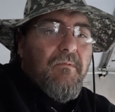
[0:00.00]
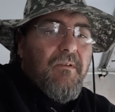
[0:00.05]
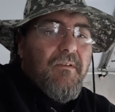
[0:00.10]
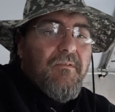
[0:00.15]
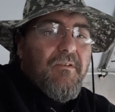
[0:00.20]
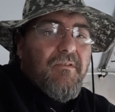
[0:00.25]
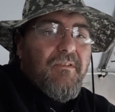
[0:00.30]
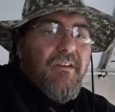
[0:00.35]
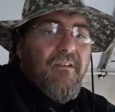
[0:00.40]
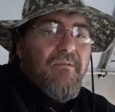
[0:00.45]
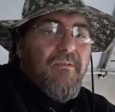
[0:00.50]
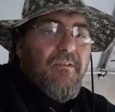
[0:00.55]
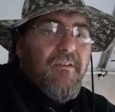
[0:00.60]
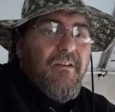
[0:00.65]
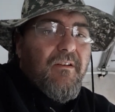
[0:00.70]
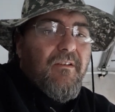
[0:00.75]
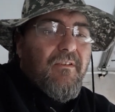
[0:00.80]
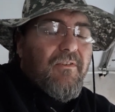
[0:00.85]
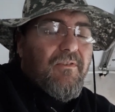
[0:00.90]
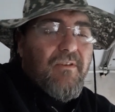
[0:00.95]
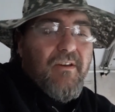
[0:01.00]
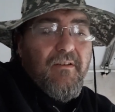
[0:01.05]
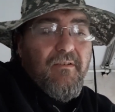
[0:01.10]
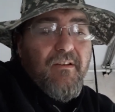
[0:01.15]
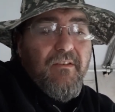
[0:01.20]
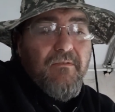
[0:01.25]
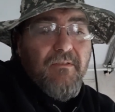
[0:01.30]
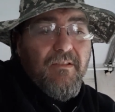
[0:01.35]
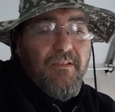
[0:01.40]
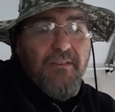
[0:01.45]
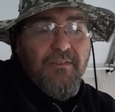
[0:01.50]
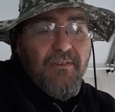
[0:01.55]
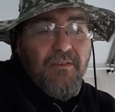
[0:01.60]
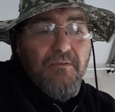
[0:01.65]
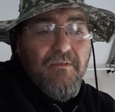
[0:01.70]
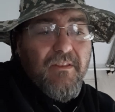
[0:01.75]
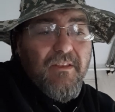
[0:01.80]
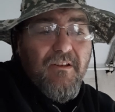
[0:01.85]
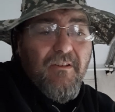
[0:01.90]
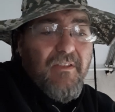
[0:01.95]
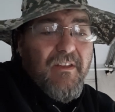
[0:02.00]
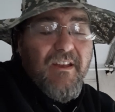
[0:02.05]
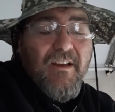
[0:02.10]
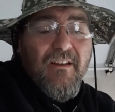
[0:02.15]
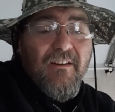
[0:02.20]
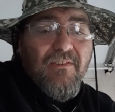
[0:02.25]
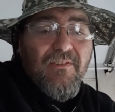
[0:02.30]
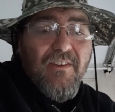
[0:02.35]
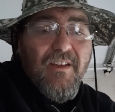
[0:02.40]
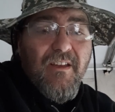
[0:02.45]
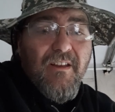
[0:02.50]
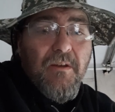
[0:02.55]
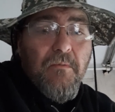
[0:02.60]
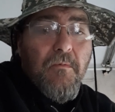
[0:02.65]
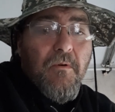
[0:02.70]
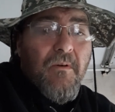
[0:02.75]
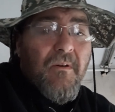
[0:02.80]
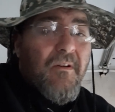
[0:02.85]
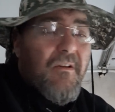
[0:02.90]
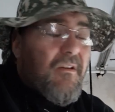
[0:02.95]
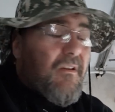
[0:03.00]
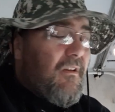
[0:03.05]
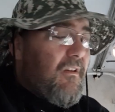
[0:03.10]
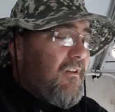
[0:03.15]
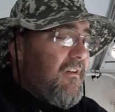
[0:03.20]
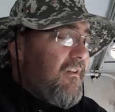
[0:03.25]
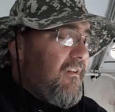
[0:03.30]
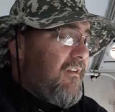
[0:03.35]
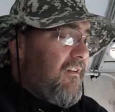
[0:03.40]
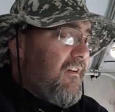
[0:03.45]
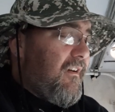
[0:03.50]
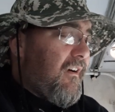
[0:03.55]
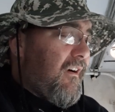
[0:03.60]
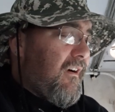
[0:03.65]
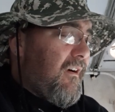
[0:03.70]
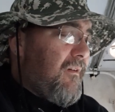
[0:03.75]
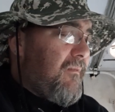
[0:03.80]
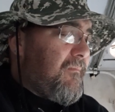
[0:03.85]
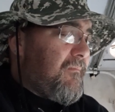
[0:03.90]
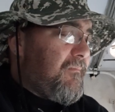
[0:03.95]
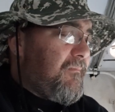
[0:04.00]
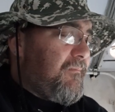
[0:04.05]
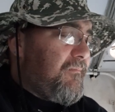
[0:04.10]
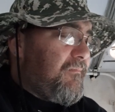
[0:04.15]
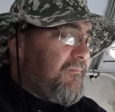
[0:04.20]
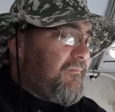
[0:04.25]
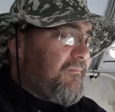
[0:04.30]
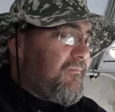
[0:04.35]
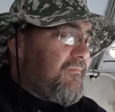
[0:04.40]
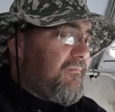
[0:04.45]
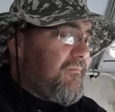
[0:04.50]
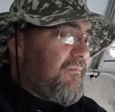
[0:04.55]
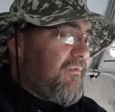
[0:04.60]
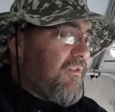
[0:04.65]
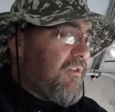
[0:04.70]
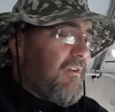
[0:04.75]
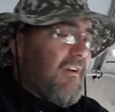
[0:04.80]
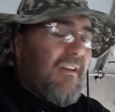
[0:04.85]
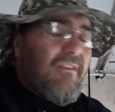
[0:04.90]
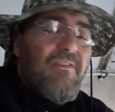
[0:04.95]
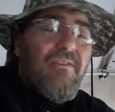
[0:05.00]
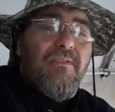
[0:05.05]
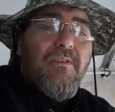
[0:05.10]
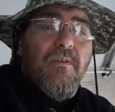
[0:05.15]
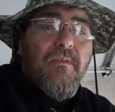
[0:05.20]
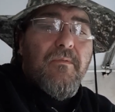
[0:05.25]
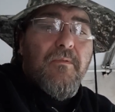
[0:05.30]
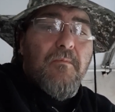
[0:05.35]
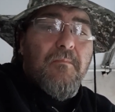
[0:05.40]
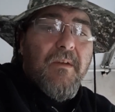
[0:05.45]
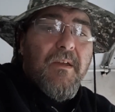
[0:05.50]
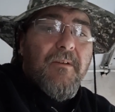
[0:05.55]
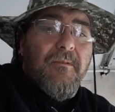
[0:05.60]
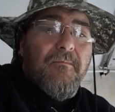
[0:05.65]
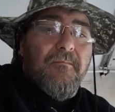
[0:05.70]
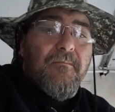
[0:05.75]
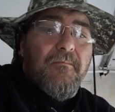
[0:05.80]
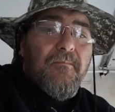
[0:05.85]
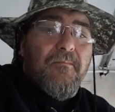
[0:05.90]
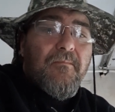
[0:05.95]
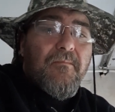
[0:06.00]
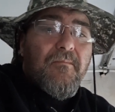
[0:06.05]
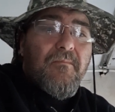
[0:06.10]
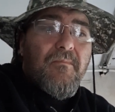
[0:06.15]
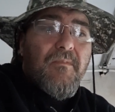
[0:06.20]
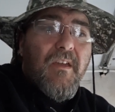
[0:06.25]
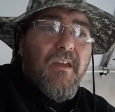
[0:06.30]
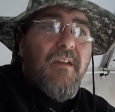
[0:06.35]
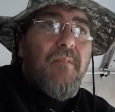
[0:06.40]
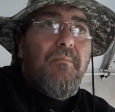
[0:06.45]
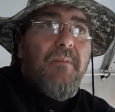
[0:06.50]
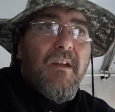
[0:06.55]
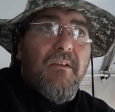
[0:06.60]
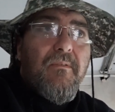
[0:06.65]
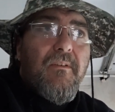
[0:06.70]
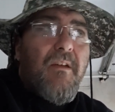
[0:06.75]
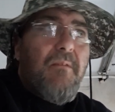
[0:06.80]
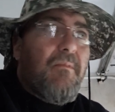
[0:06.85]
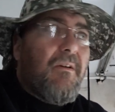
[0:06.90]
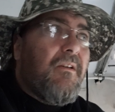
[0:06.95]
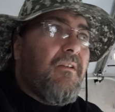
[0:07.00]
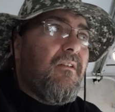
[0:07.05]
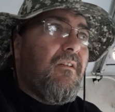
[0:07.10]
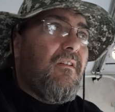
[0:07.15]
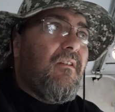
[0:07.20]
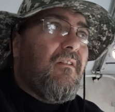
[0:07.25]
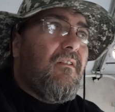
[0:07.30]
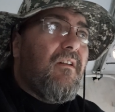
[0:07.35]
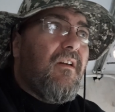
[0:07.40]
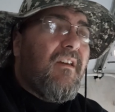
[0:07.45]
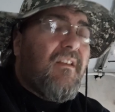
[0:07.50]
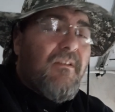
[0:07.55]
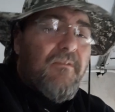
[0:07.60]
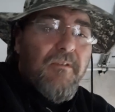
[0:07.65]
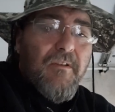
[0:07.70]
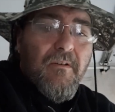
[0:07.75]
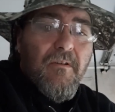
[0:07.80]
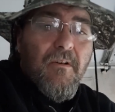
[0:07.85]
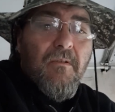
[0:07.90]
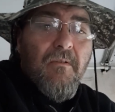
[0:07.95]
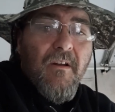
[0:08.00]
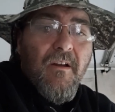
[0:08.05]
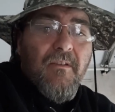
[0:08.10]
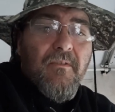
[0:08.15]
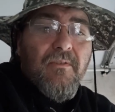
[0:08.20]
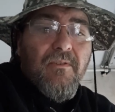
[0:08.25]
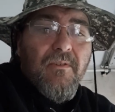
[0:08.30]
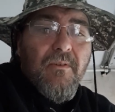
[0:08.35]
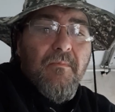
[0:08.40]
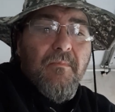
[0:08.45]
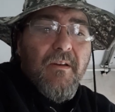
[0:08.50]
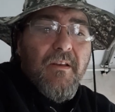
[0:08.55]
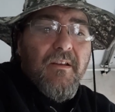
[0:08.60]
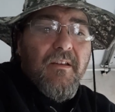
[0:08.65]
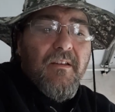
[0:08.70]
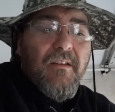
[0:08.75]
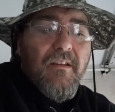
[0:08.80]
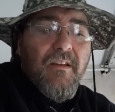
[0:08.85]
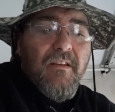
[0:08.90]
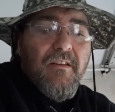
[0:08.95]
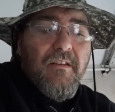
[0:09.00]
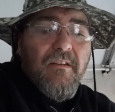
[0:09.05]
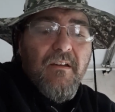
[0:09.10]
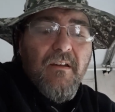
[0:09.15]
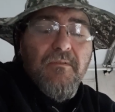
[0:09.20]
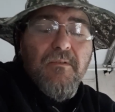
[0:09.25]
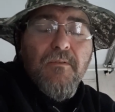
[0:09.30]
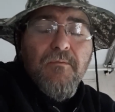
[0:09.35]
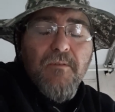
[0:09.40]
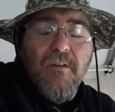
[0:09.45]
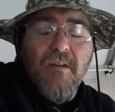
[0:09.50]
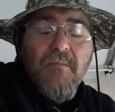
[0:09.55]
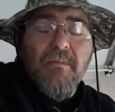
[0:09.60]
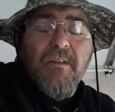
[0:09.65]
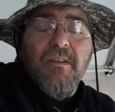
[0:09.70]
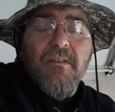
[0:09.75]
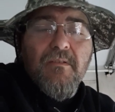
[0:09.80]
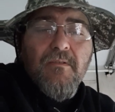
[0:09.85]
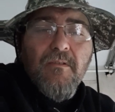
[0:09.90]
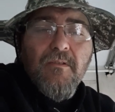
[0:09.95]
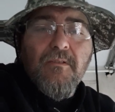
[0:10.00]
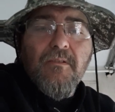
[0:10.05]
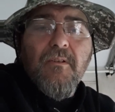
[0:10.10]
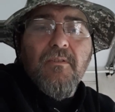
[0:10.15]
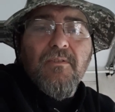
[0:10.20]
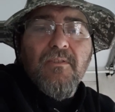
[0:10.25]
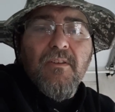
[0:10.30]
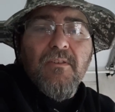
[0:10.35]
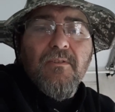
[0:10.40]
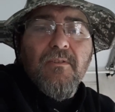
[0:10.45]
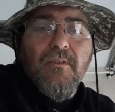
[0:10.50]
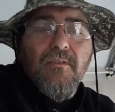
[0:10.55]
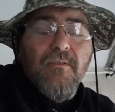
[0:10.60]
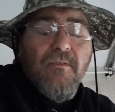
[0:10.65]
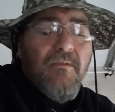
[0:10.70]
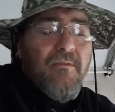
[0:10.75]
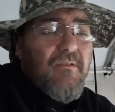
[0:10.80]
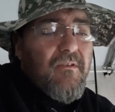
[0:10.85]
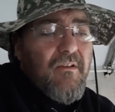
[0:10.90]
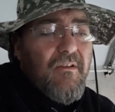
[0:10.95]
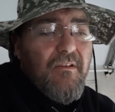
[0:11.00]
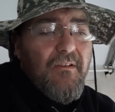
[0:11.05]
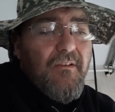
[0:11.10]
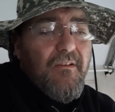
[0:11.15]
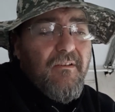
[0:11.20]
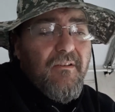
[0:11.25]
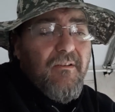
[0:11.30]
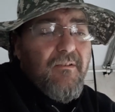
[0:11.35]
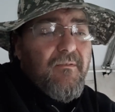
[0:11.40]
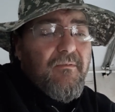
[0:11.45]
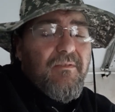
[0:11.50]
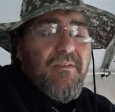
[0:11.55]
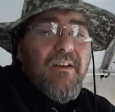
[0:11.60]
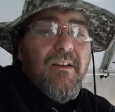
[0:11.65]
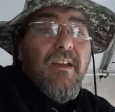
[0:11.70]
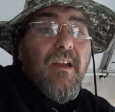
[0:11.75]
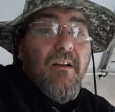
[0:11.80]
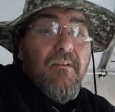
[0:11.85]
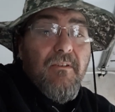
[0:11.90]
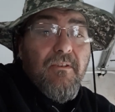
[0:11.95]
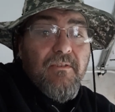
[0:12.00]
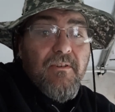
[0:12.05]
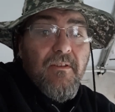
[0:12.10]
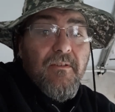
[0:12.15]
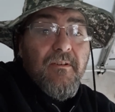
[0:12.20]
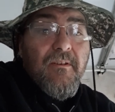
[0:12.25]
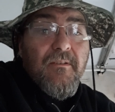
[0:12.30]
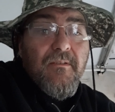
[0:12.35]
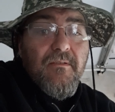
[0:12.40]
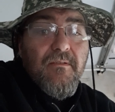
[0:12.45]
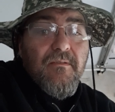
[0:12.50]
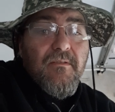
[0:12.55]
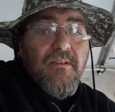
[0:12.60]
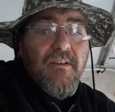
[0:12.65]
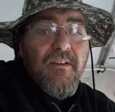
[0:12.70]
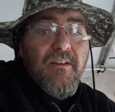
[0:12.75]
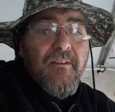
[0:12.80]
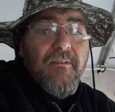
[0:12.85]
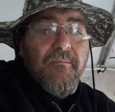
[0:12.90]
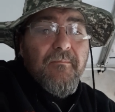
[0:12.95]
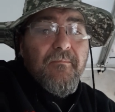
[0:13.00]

We've known that for years, so I don't even listen to what the hell they got to say anymore. So I just do for me and my family. And if you're around somebody and you have your family in your little close-knit circle, take care of each other, okay?